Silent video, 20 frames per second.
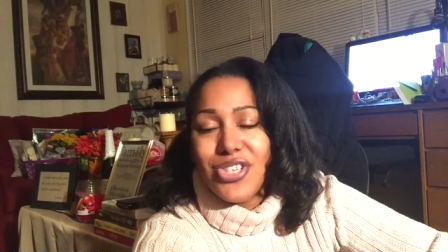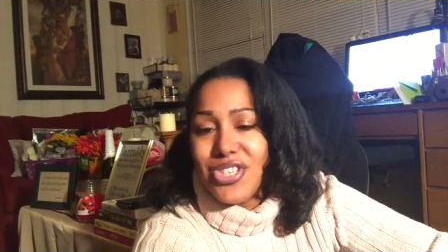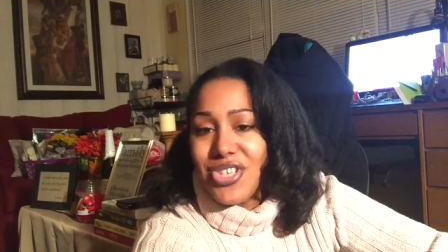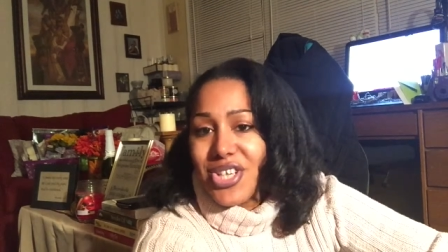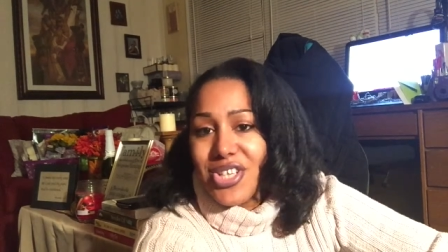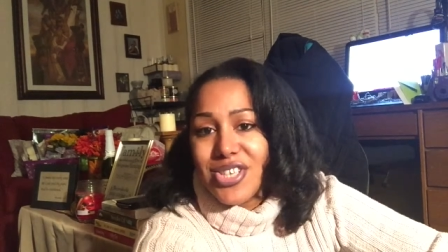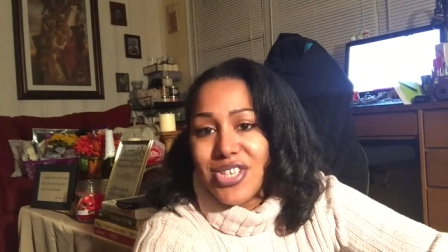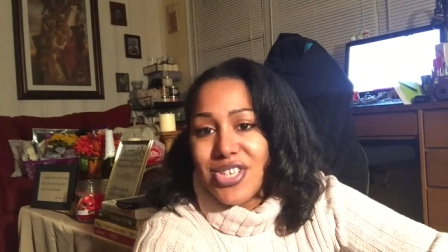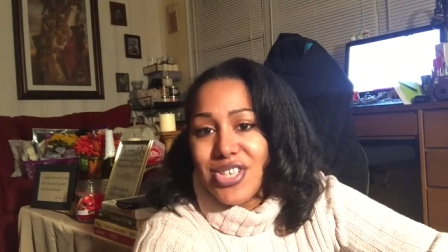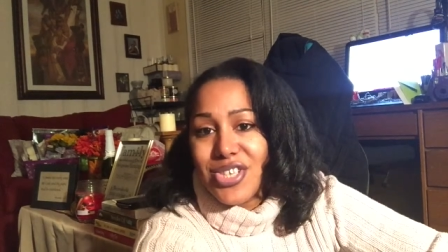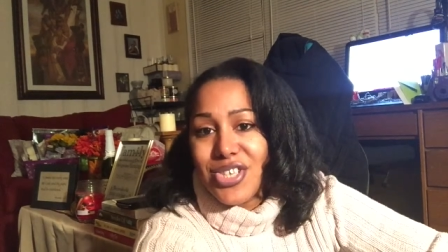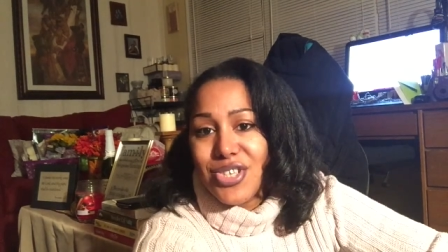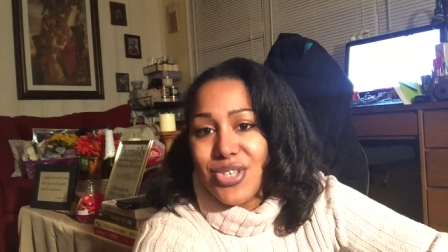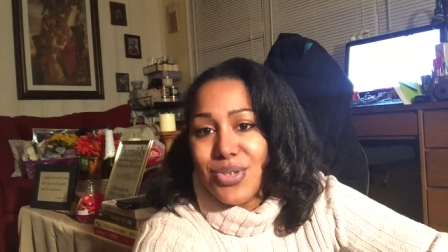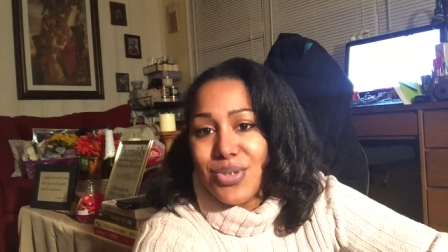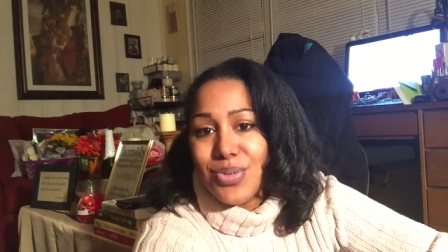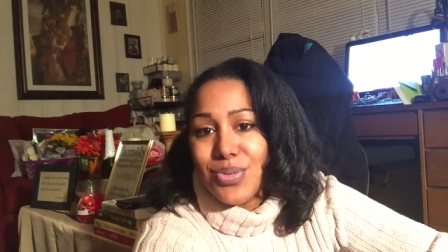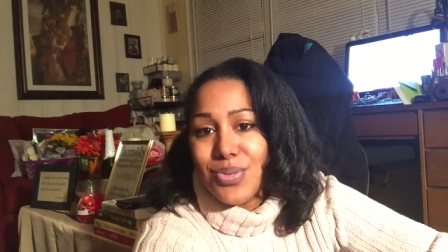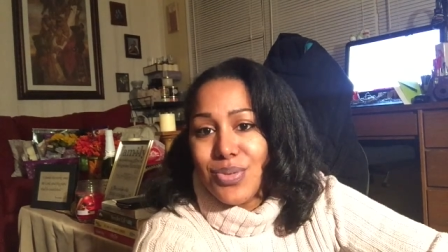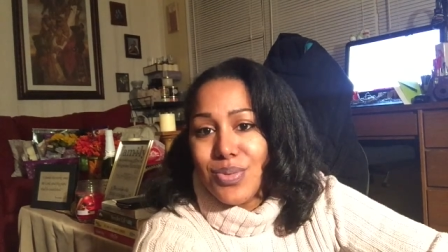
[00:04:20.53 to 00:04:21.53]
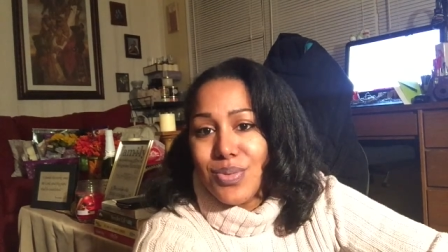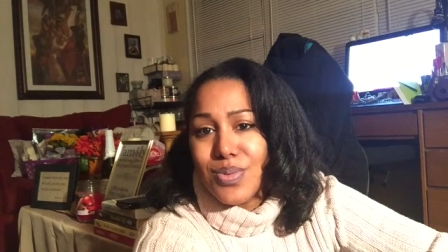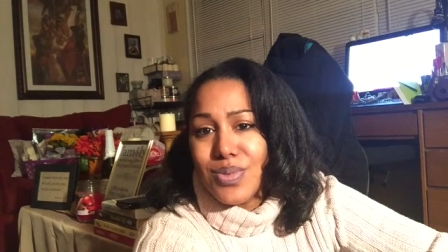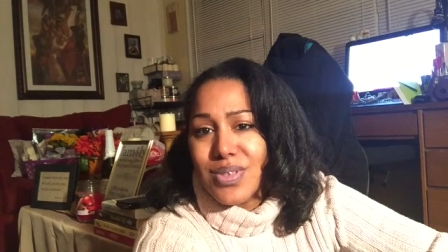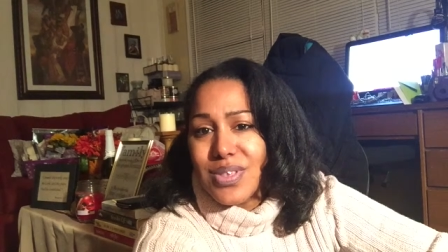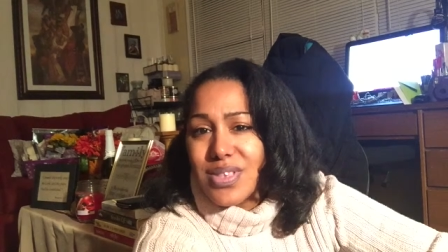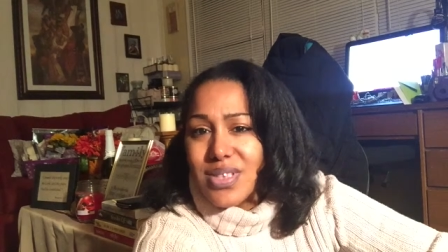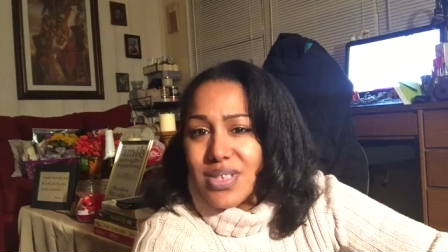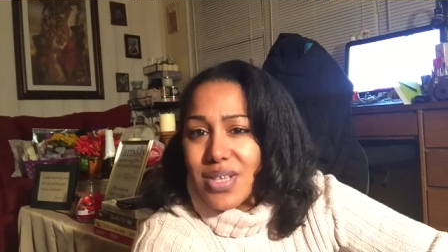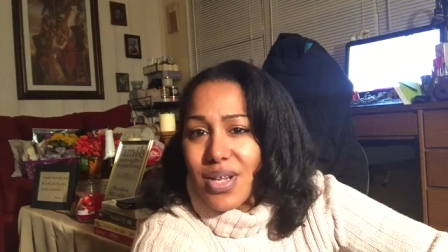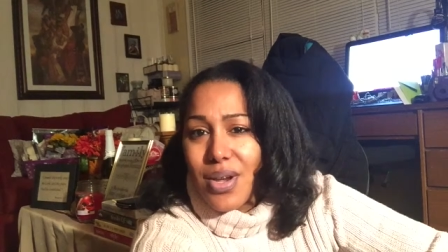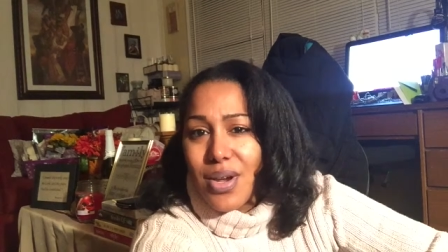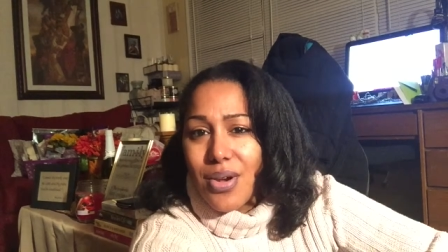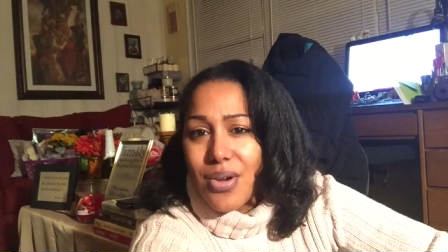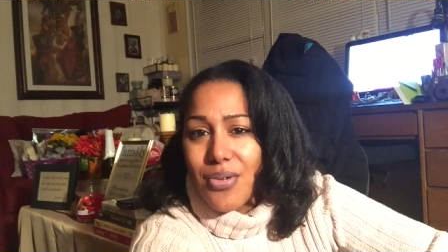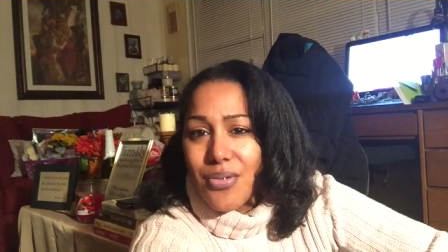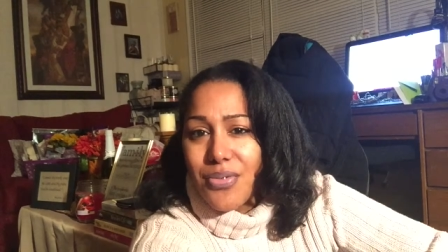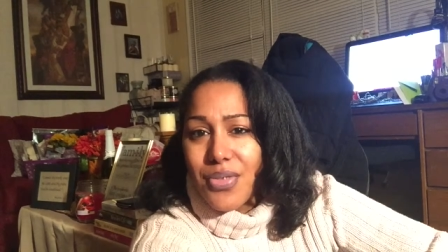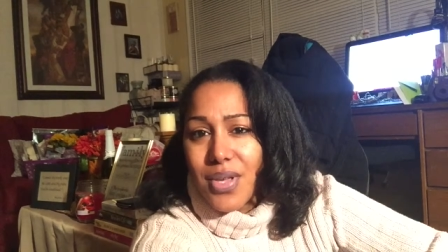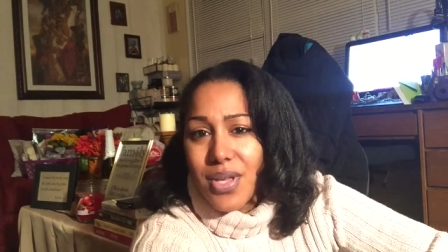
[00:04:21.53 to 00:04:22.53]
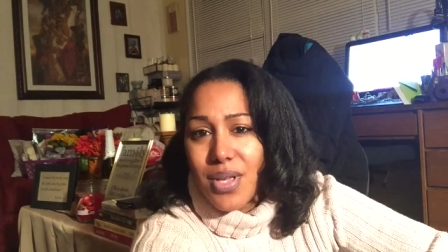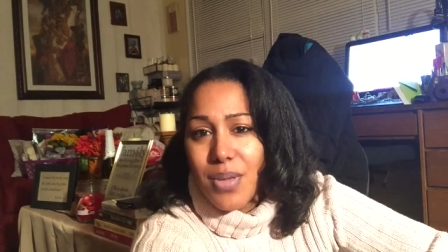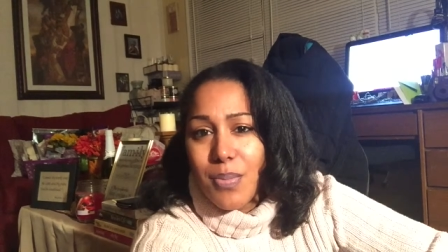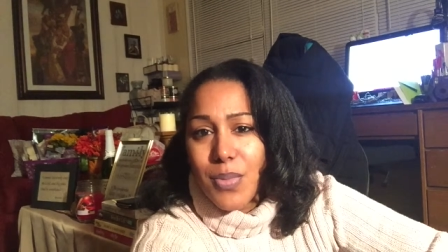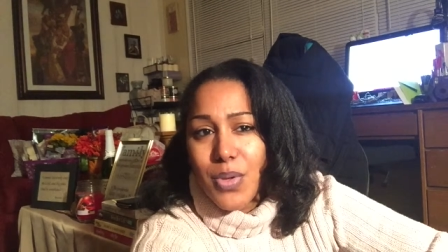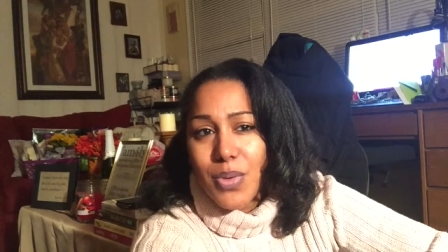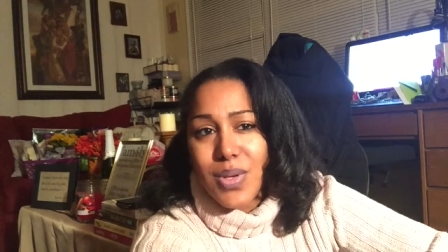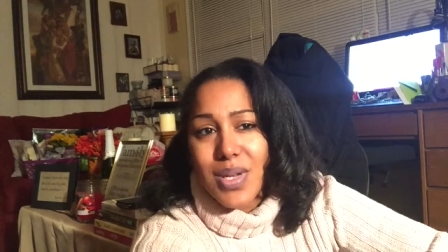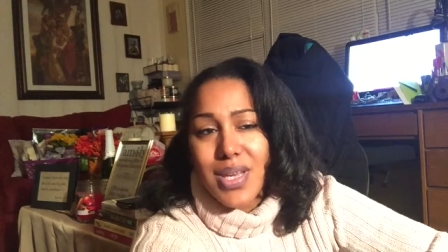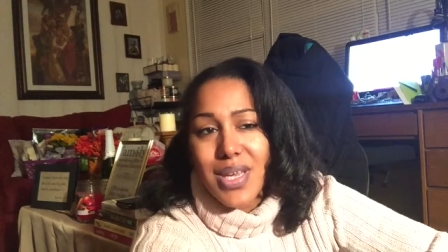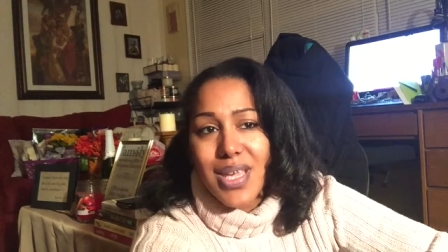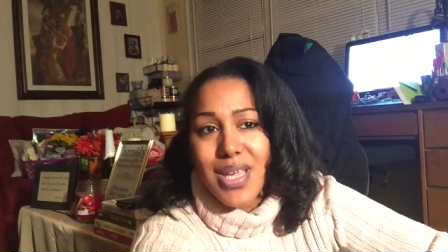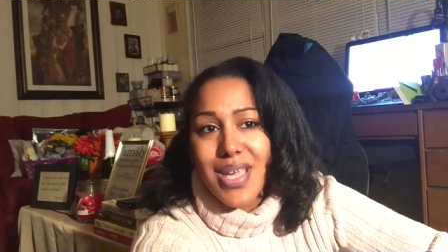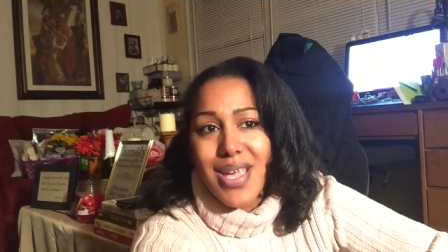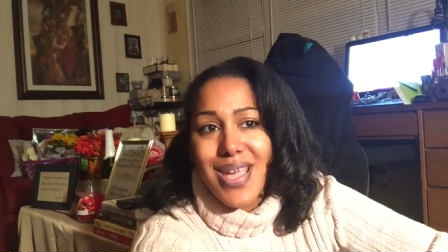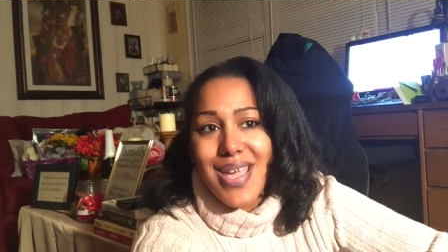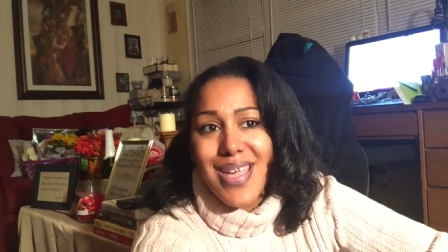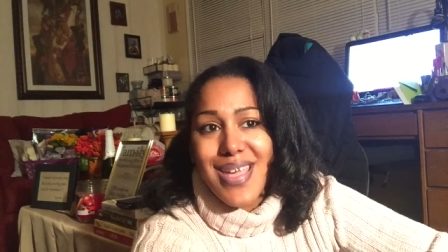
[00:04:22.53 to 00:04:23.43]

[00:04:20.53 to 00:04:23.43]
just to serve the community.